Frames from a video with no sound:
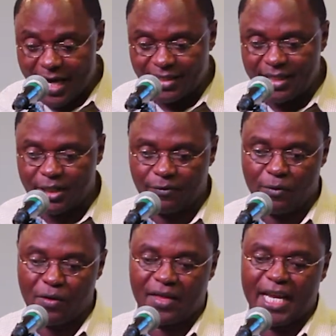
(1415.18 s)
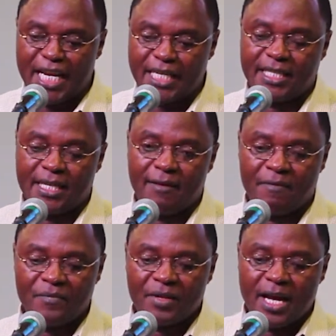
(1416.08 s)
churches for the
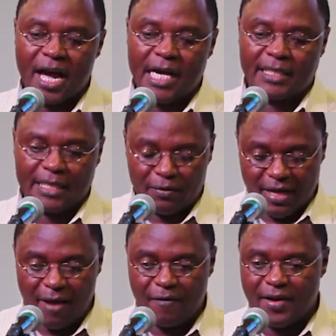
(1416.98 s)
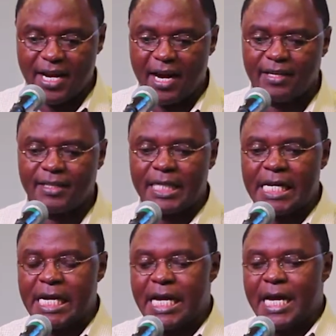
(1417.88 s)
native uh, South Africans.
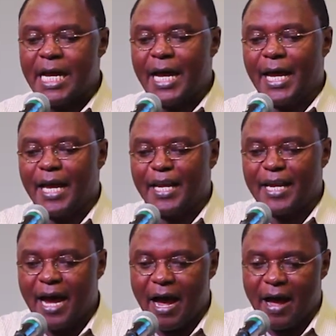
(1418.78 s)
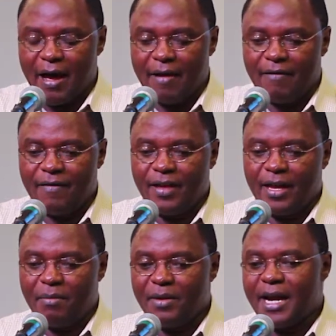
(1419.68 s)
And uh,
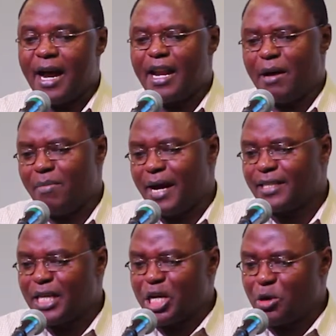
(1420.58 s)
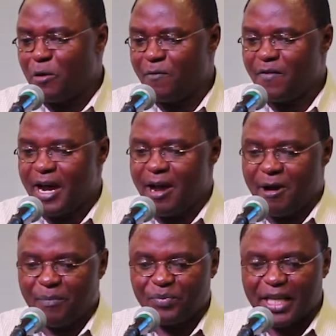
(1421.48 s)
they began a pattern of
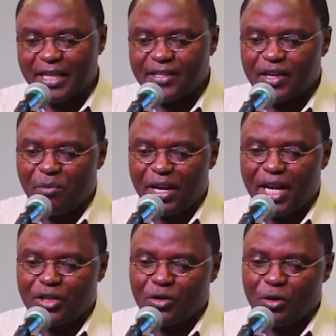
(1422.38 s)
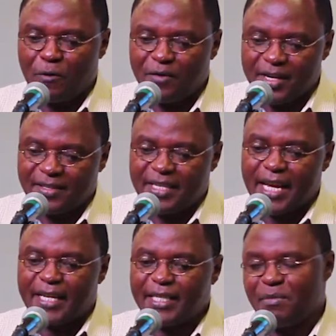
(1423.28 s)
um, discrimination of
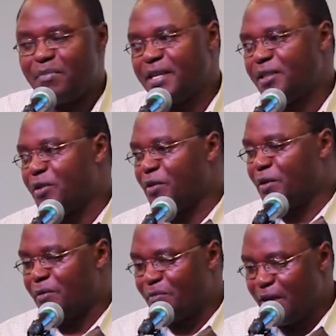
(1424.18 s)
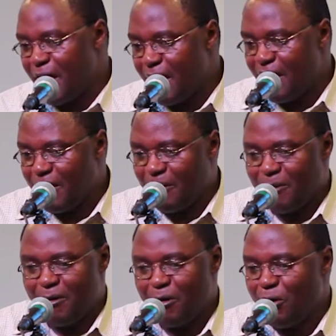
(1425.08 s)
Christianity based on,
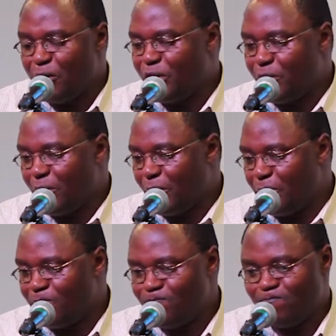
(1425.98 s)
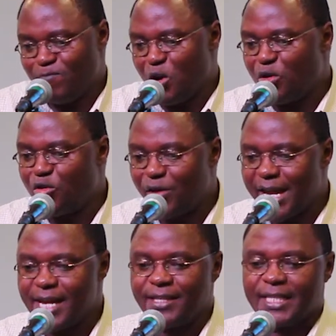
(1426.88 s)
uh, on, on, on
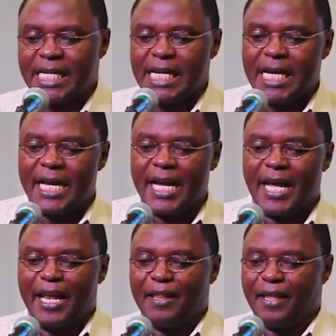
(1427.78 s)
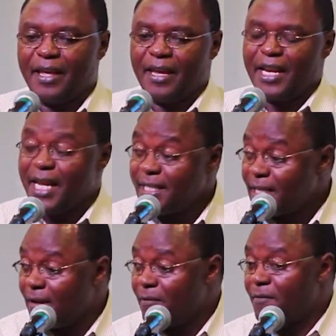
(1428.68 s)
race. And the
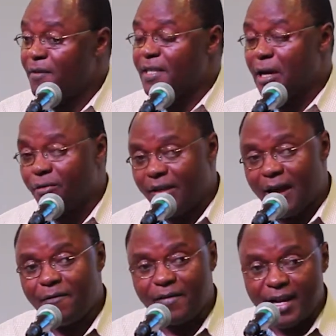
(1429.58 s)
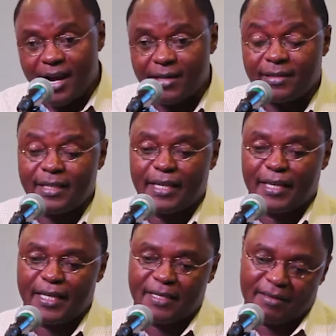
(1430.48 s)
native South Africans
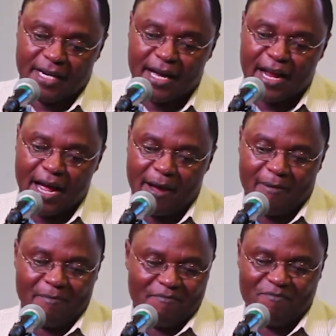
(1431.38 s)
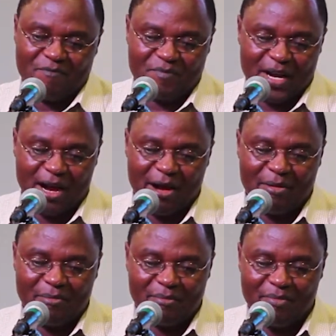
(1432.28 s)
didn't kind of
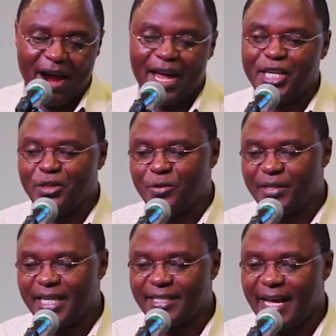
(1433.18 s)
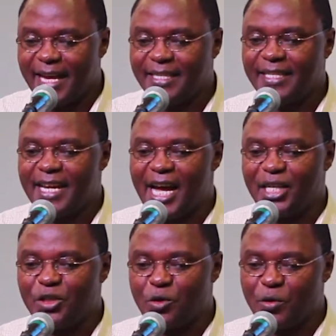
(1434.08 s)
uh, buy into this
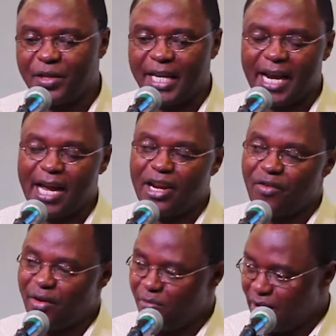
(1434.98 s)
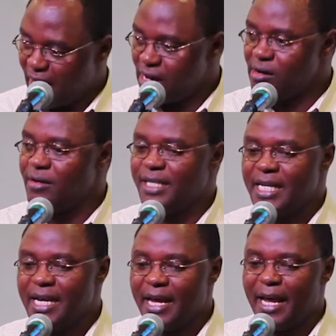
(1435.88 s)
idea, so they kind of rebelled
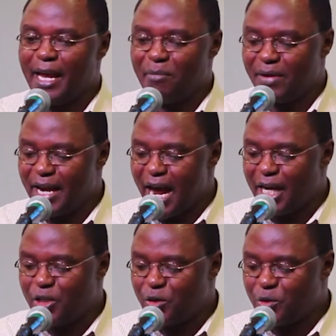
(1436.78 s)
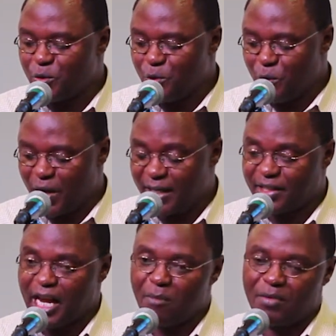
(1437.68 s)
and began to
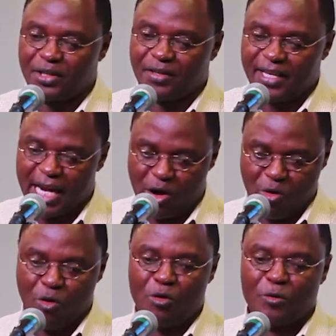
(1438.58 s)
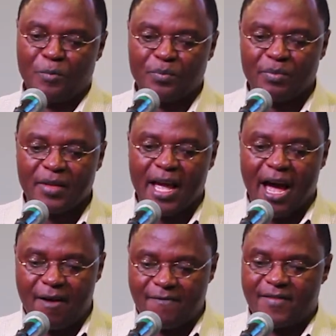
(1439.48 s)
establish their own
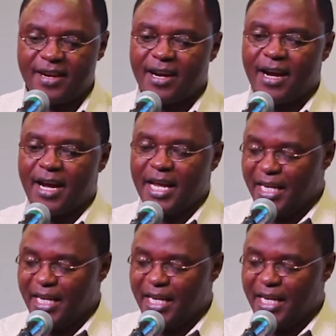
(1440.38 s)
Africa